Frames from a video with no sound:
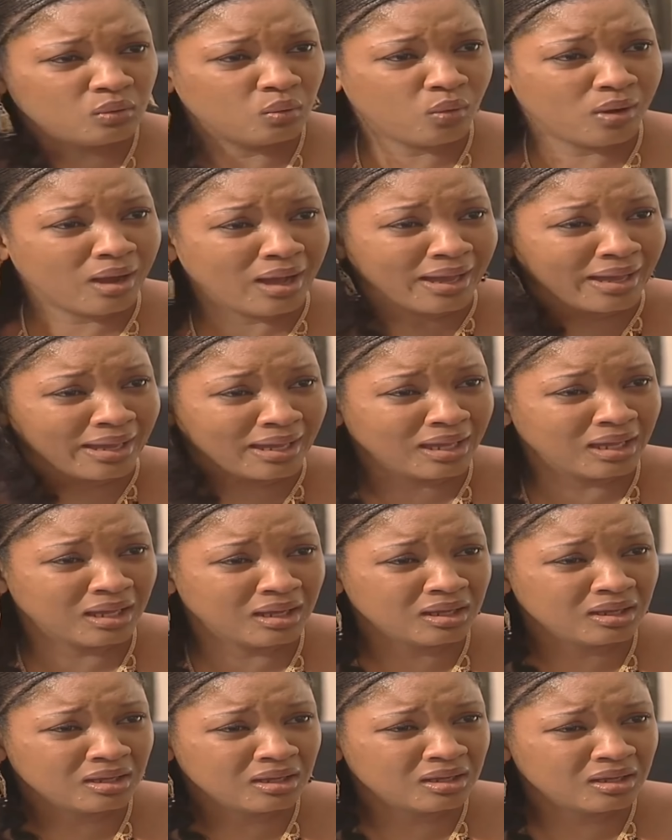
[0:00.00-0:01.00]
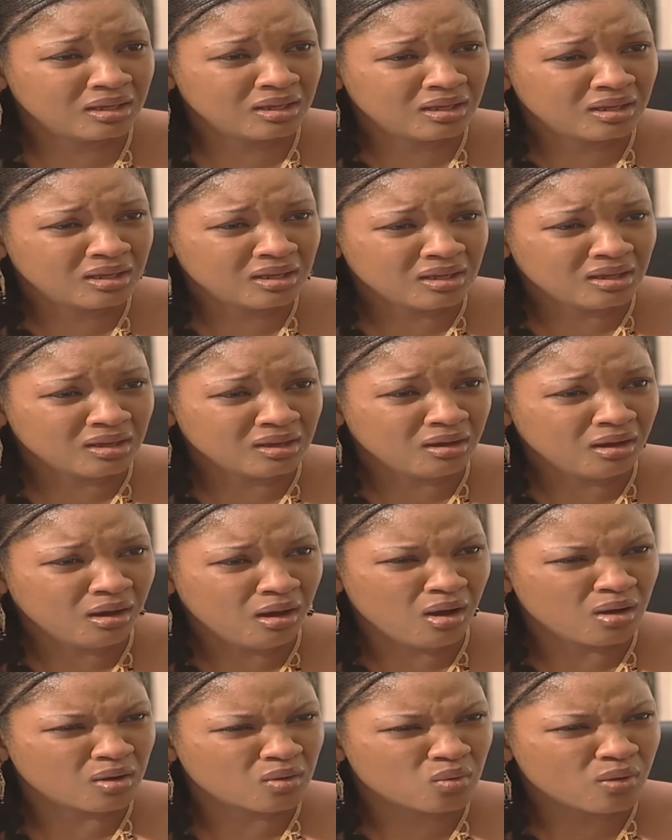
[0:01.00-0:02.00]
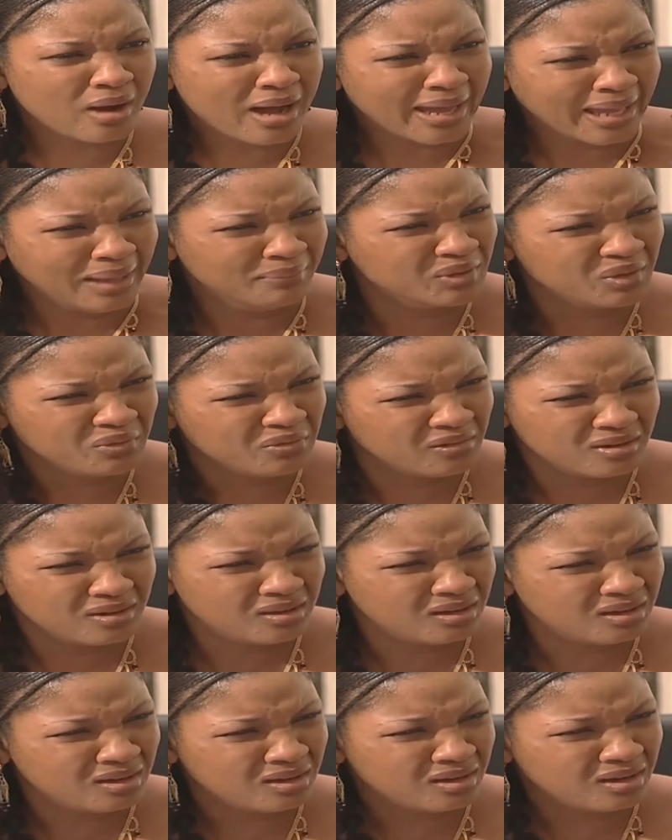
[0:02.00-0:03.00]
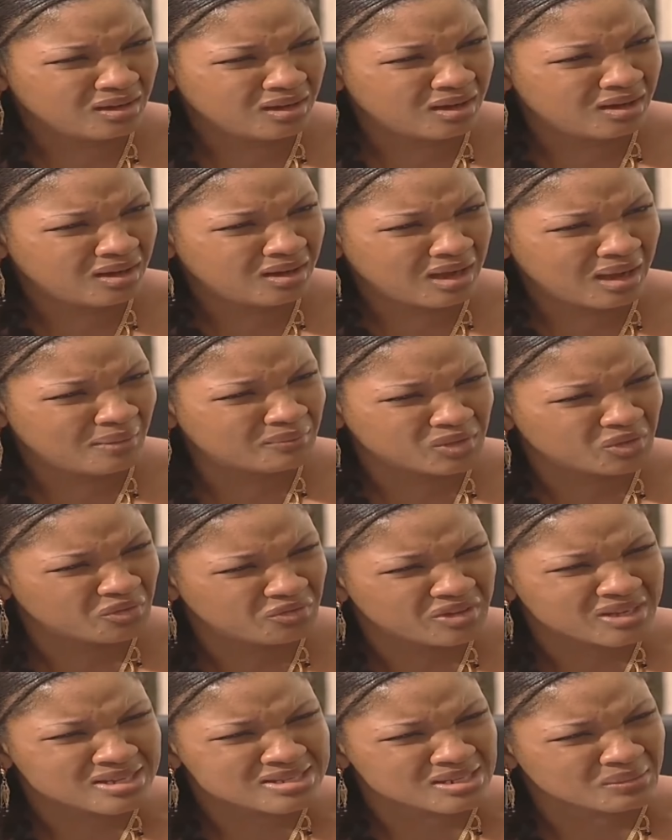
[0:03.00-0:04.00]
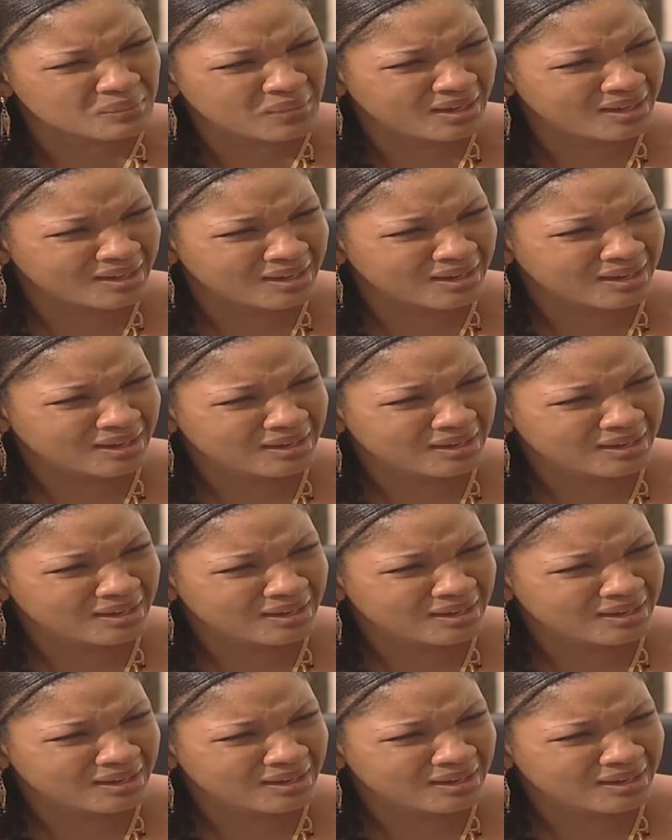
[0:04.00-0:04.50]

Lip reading: Why? Uncle, I'm the victim here.